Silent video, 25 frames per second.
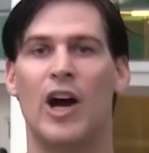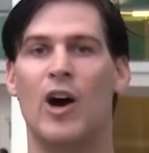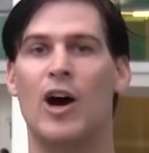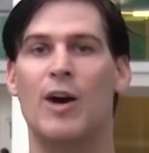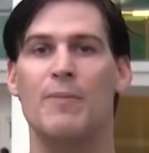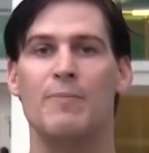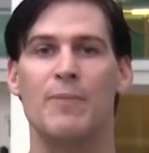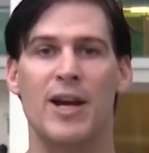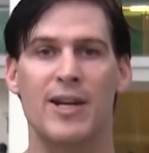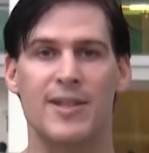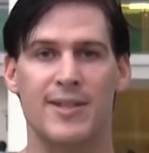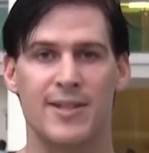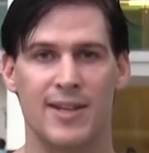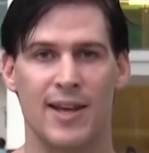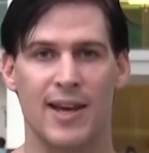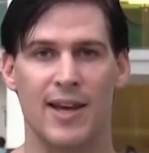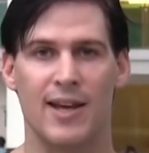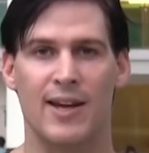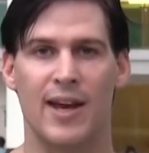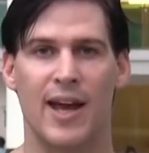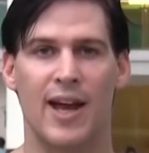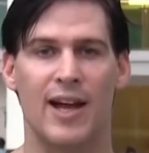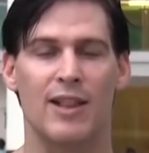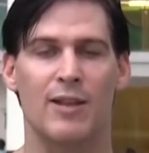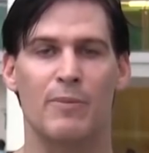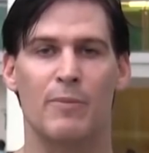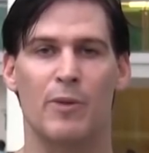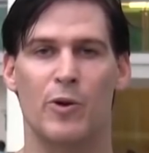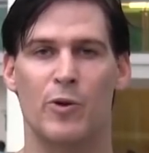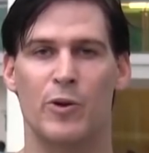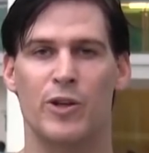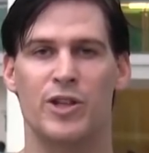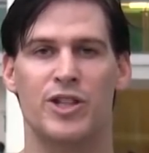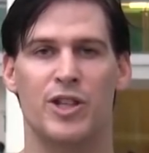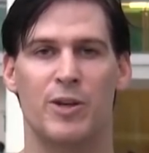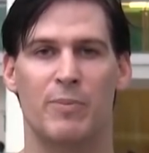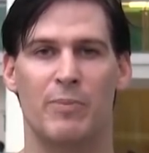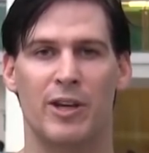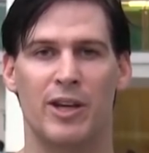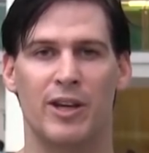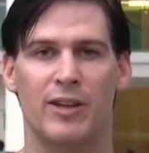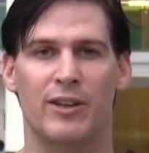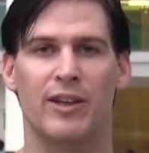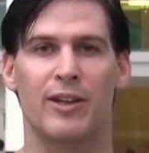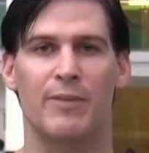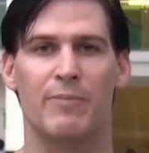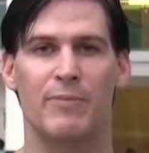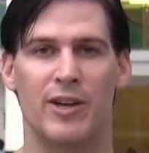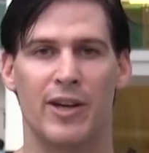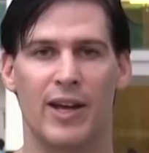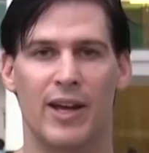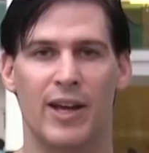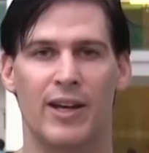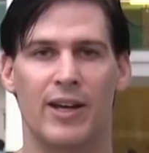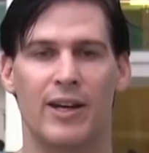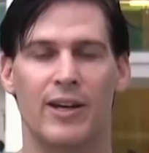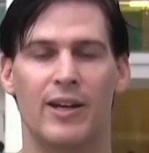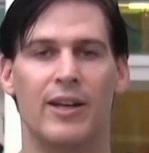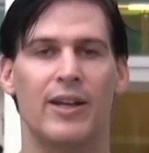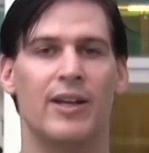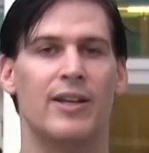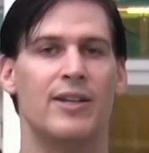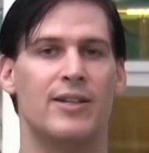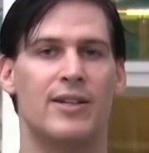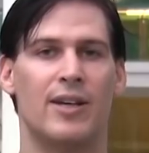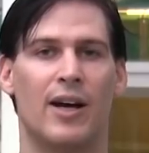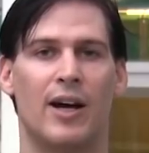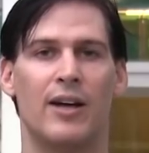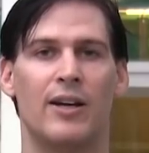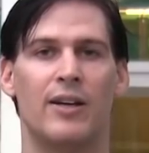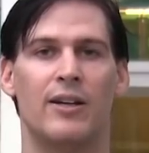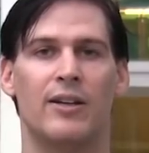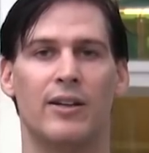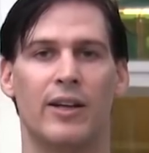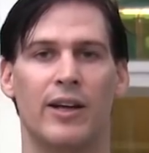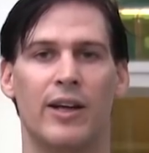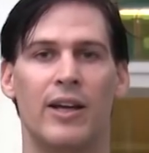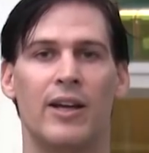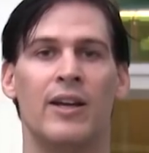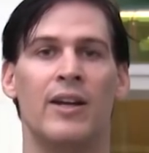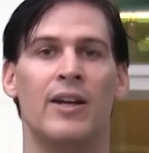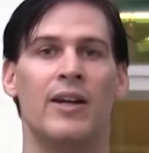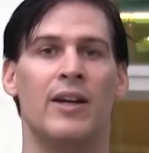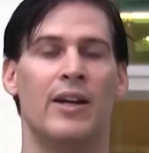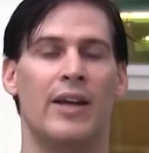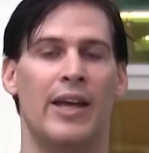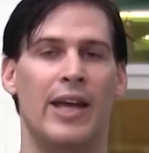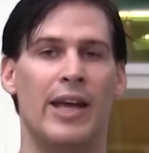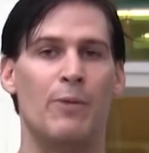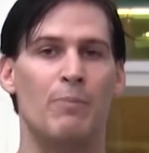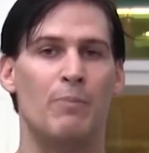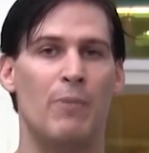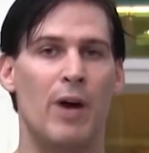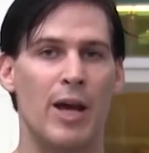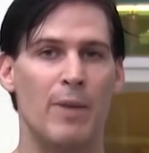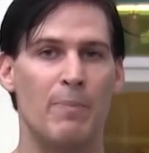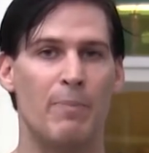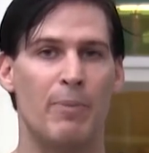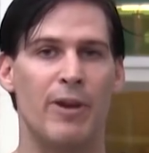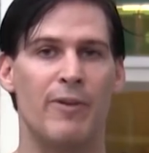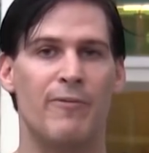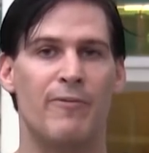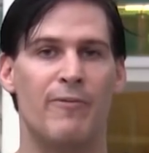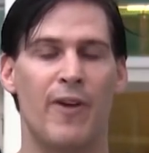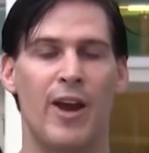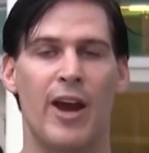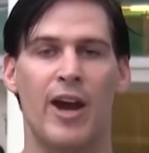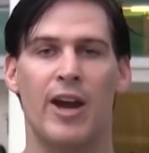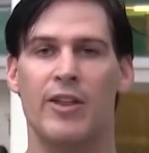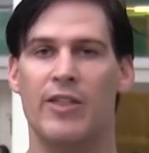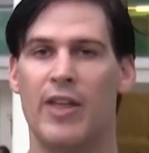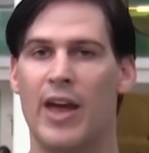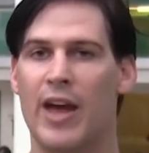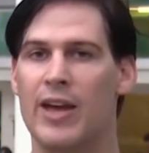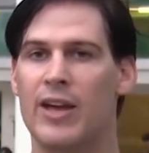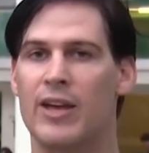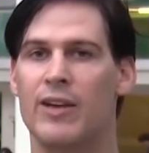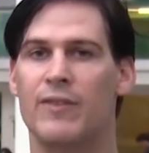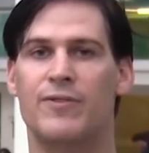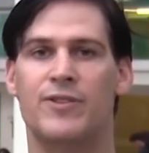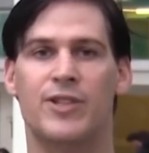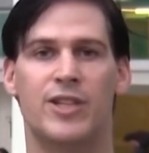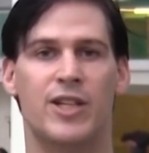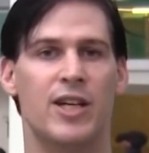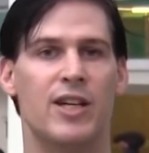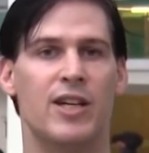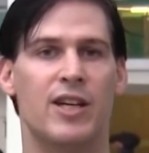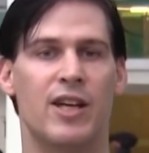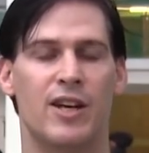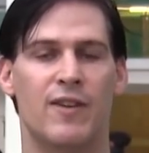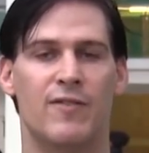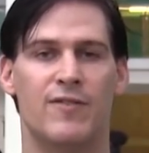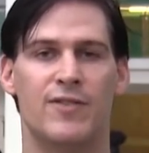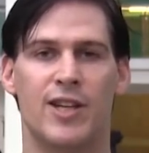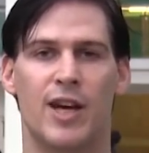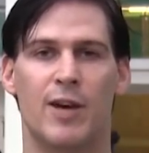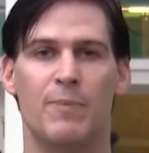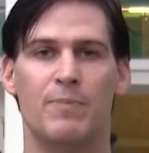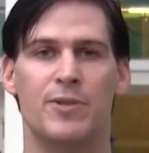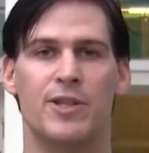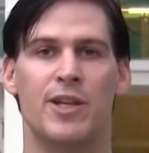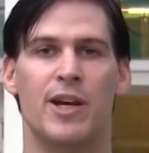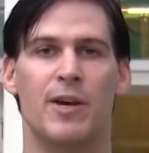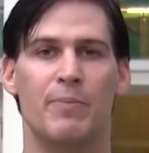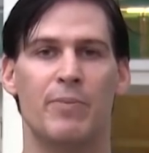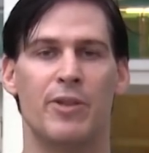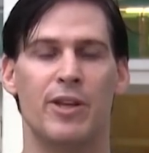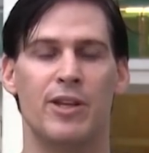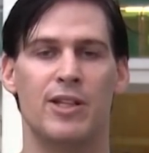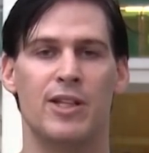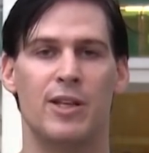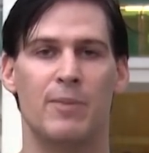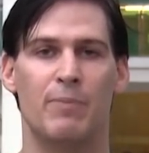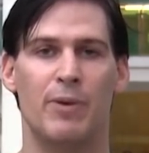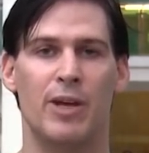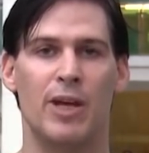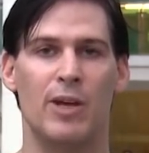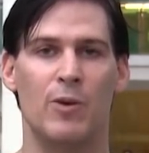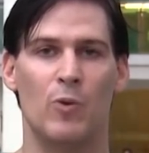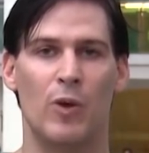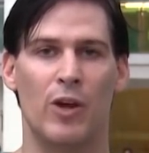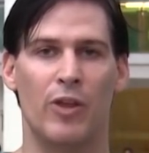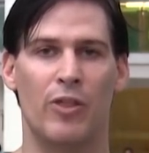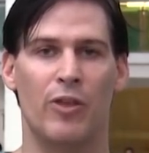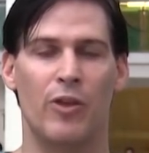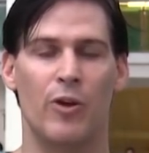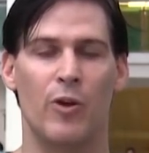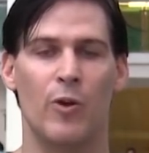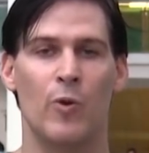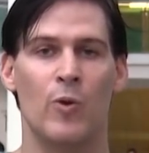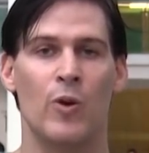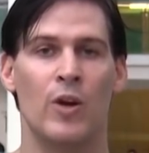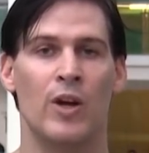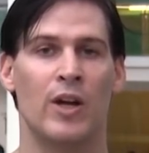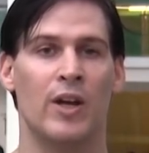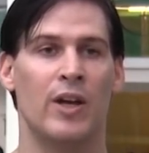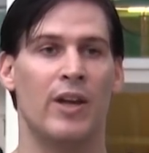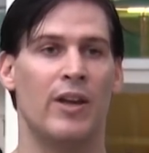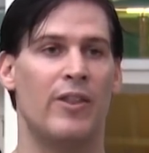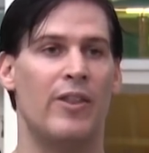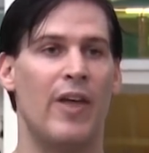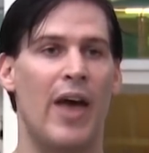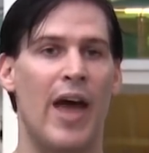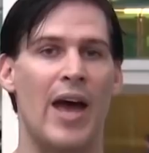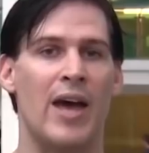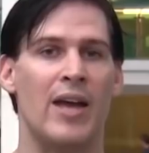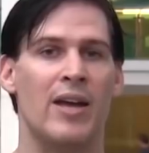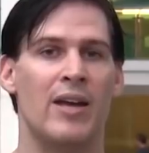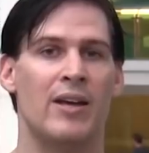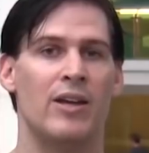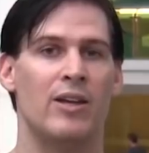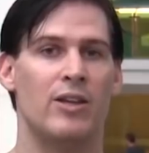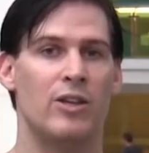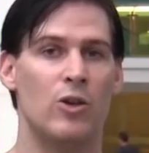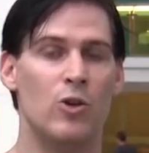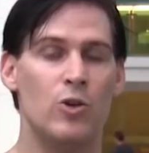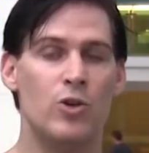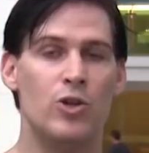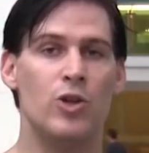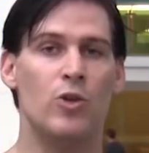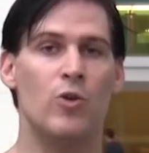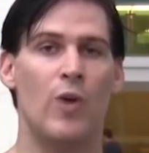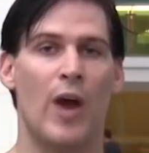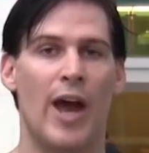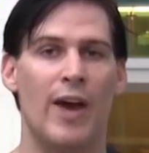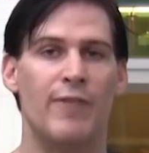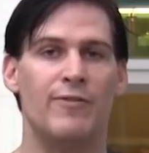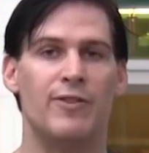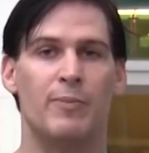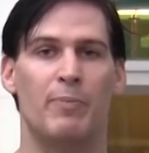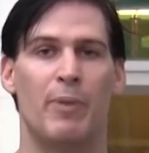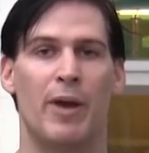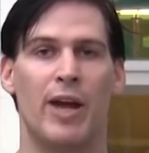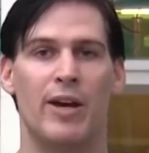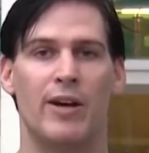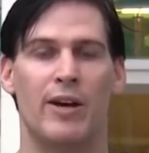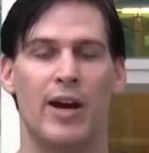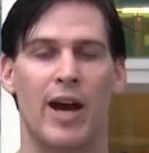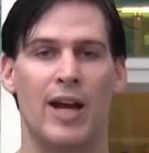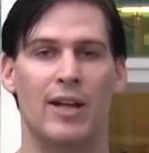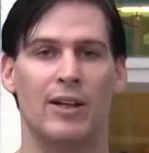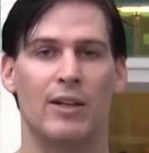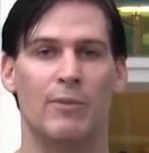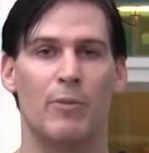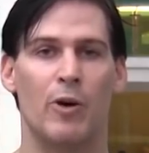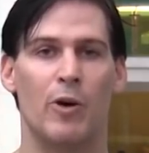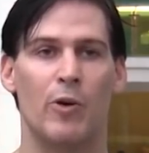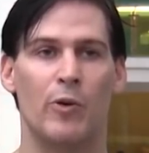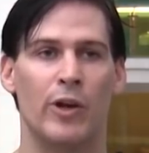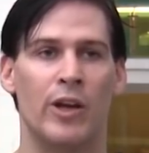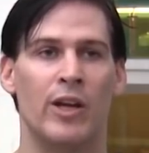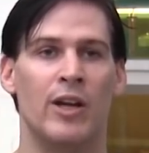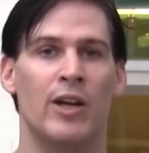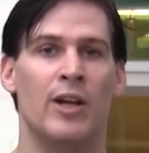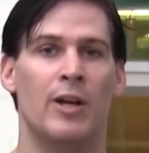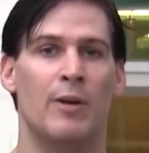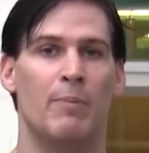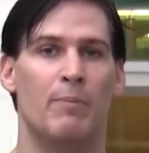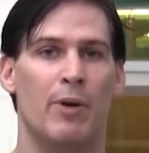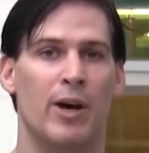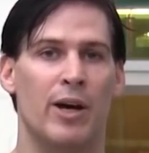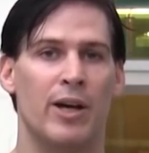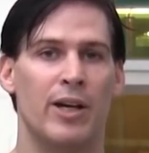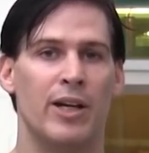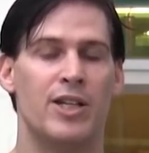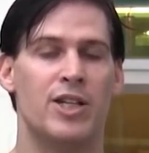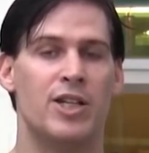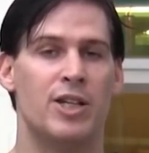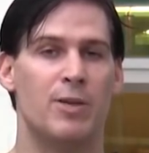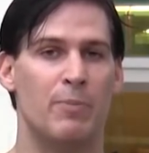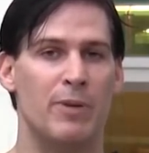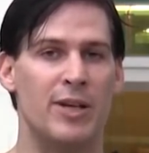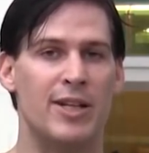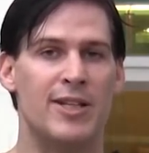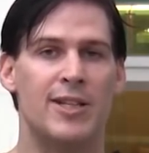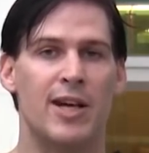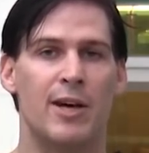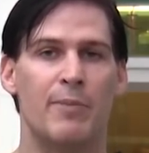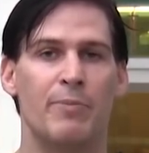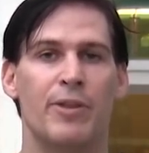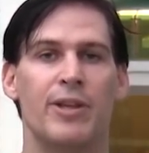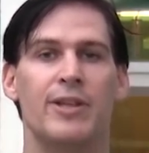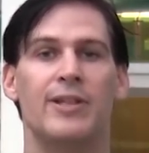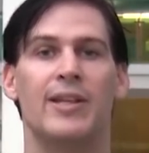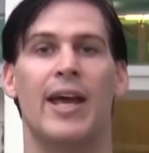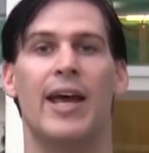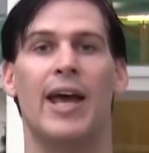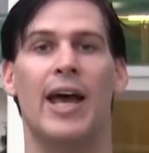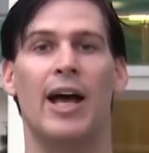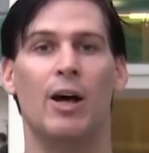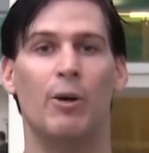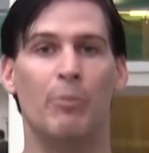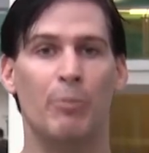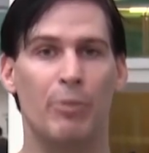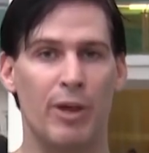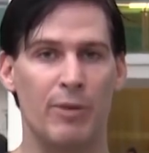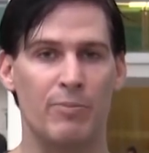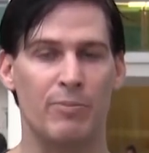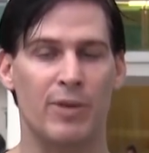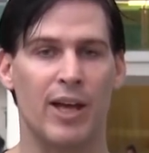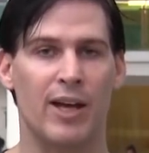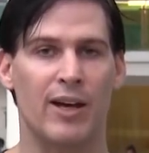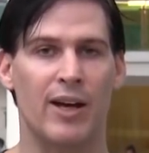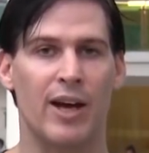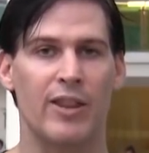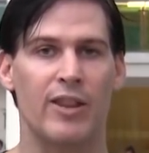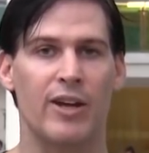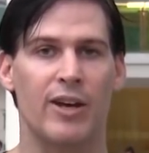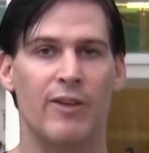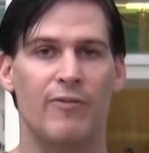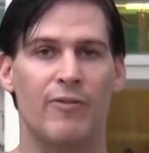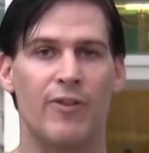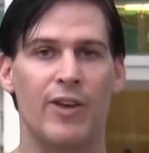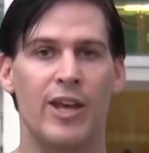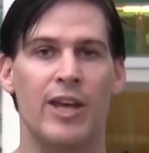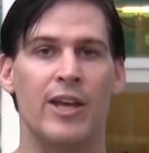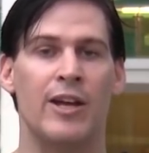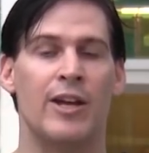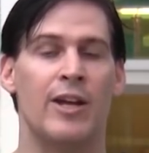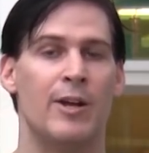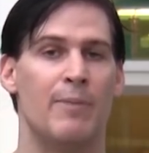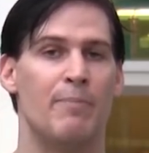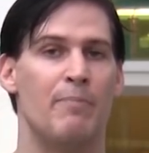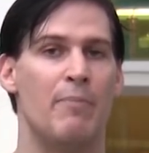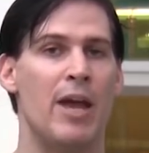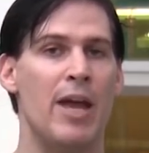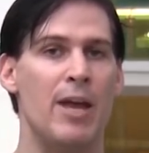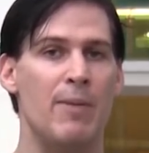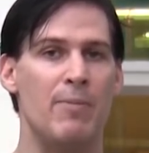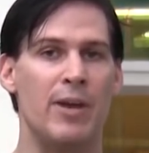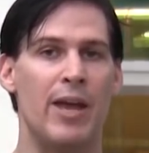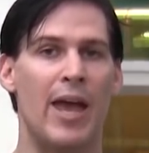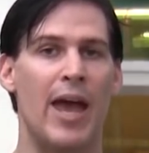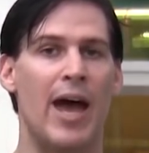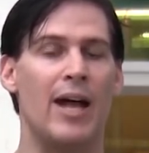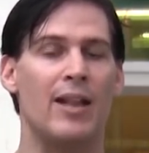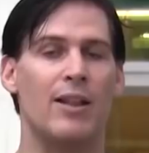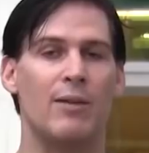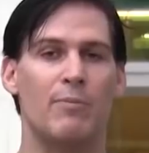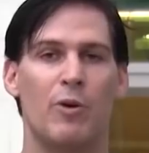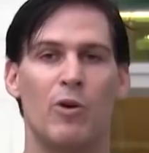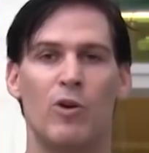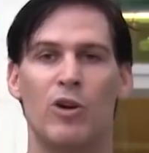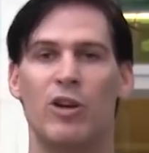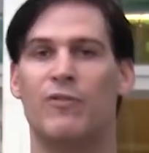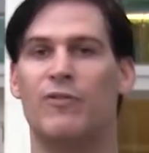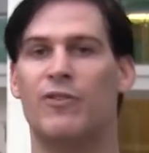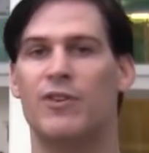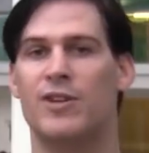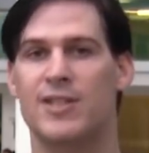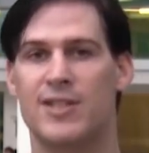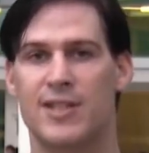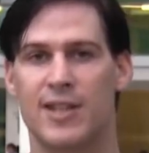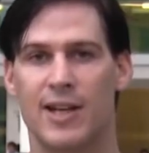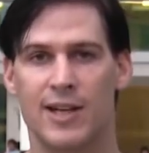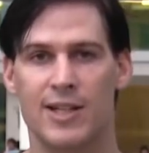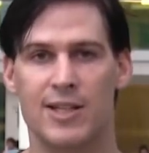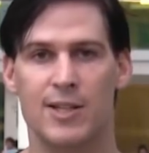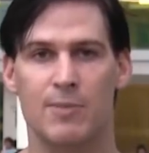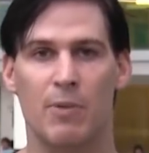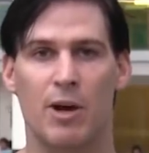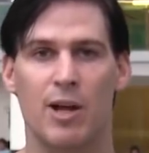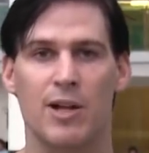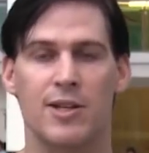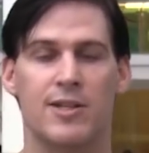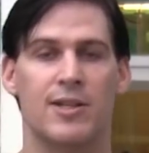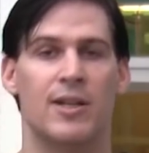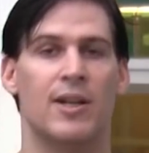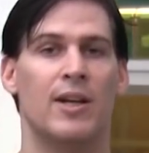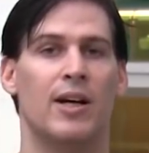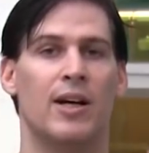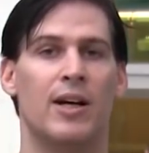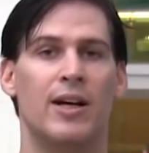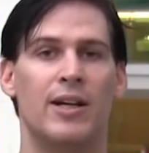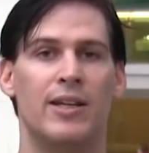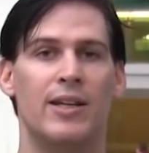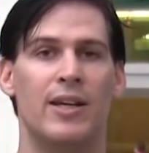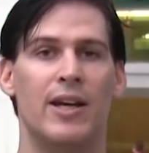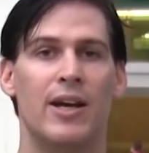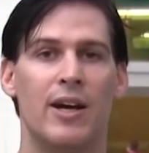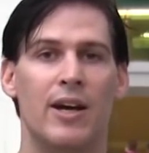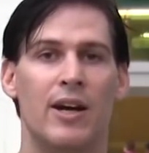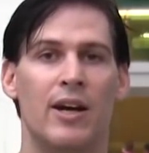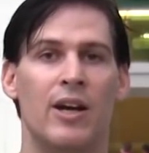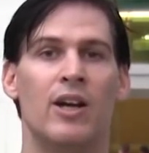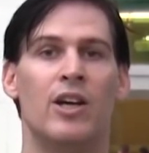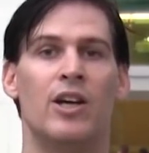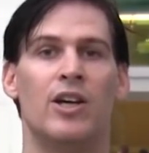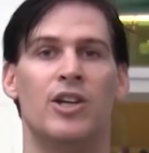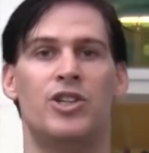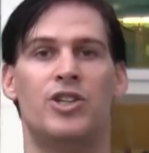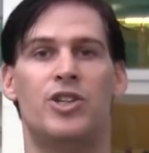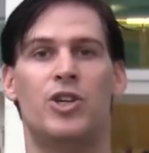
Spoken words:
Now, I'm not saying alimony should be eliminated entirely. It might be fair that if she gives up something to be with you, that you do have to pay her alimony, but it should be something to help them get on their feet. Maybe alimony for 6 months, a year,